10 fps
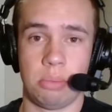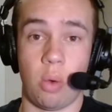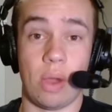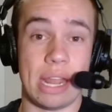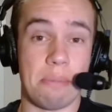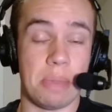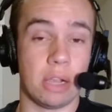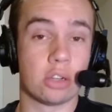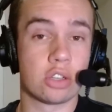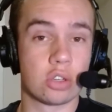But when a
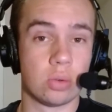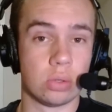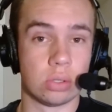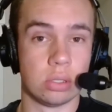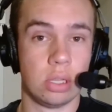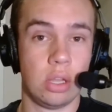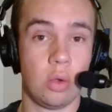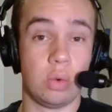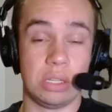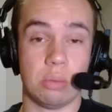bigger school
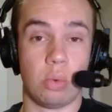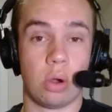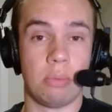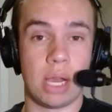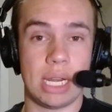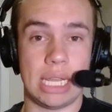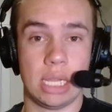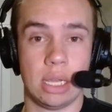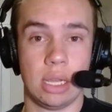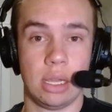with more
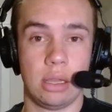money